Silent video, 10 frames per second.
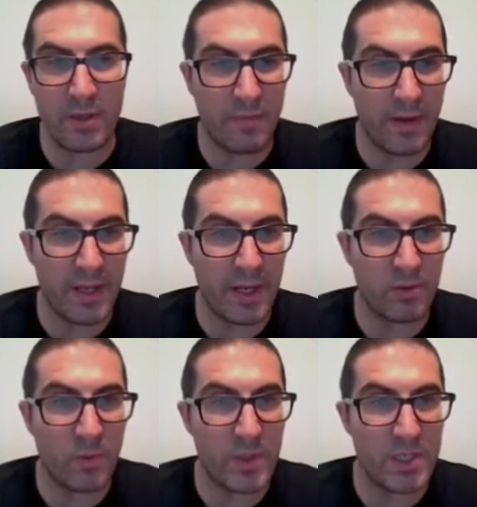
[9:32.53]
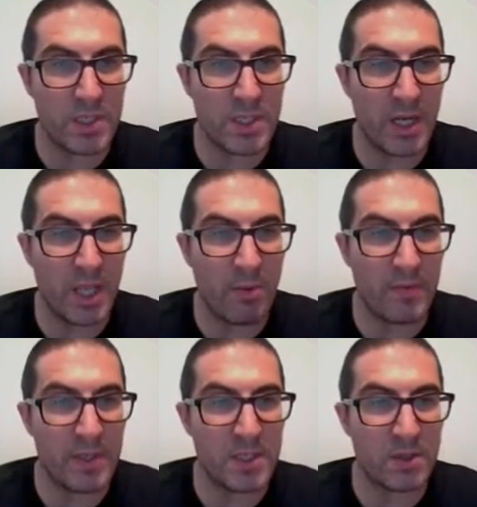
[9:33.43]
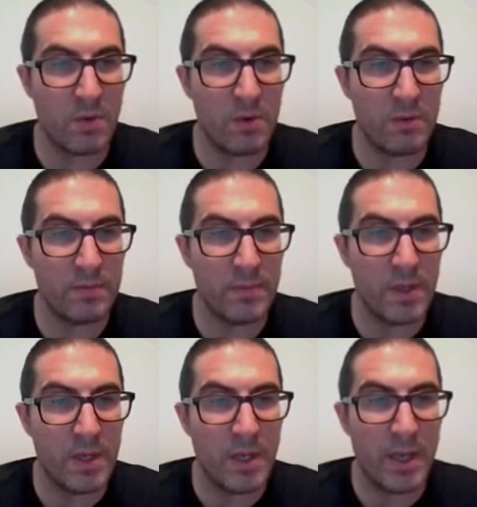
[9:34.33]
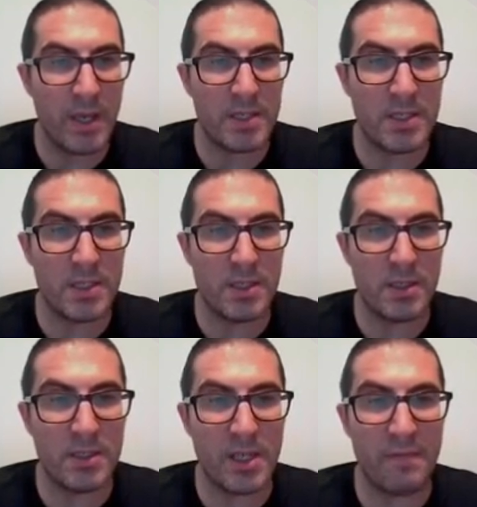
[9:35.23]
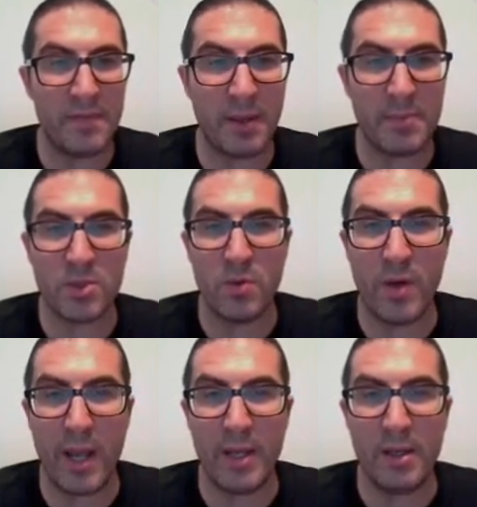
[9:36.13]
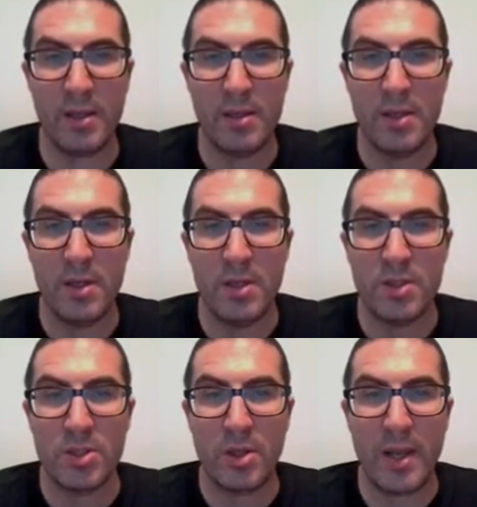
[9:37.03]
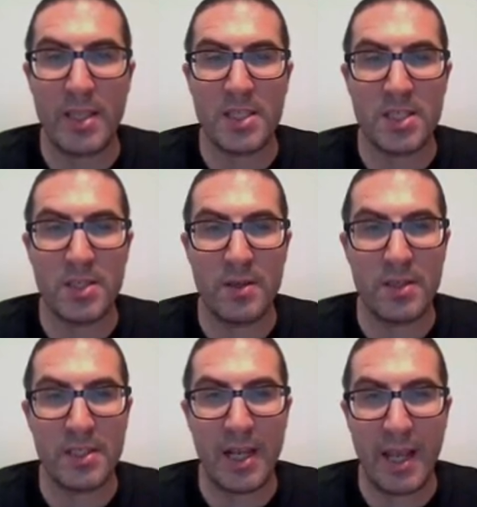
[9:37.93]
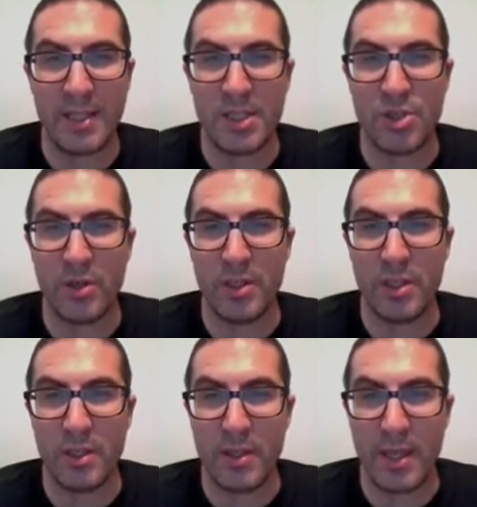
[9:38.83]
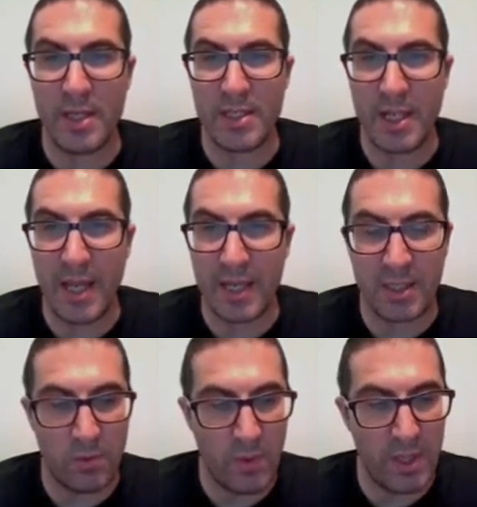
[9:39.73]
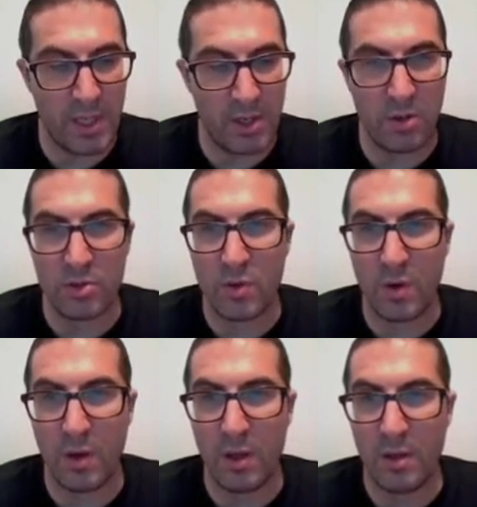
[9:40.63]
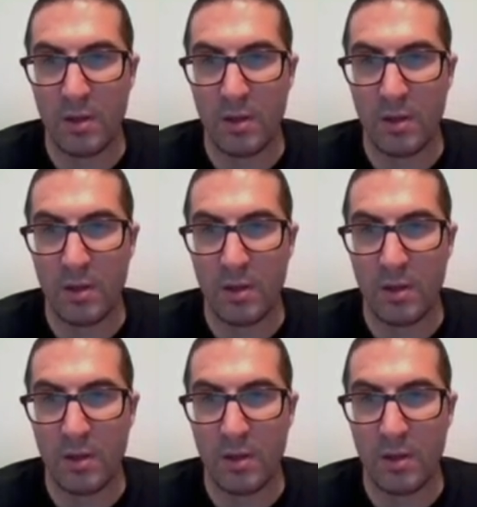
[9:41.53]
to find out which is the name of this screw. It's self tap screw 9. So let's select the joint, then select with the control,